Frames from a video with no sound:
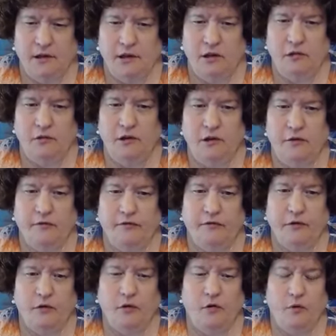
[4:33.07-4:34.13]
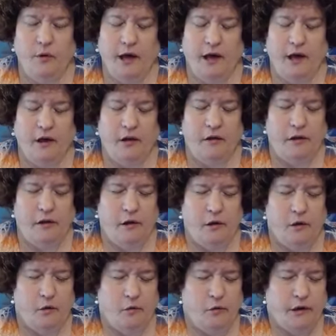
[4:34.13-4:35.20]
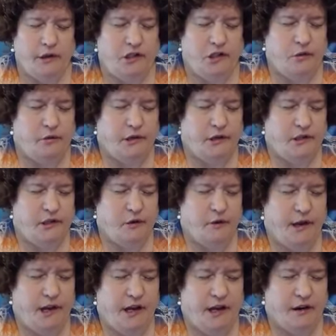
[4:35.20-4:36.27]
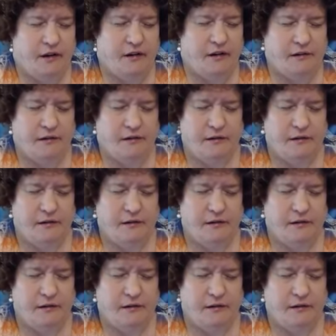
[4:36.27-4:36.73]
you knew full well what you were doing here.